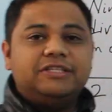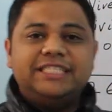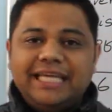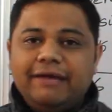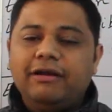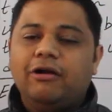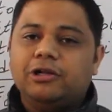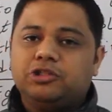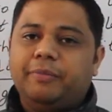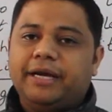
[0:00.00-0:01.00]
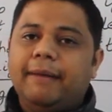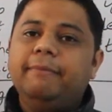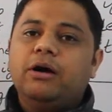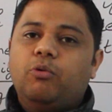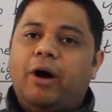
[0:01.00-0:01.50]
c will also
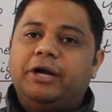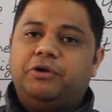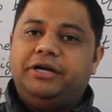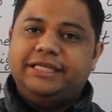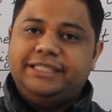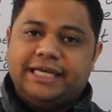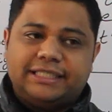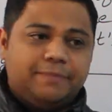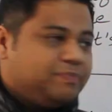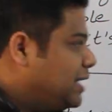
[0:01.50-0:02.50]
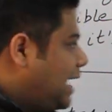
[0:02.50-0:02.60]
become 126.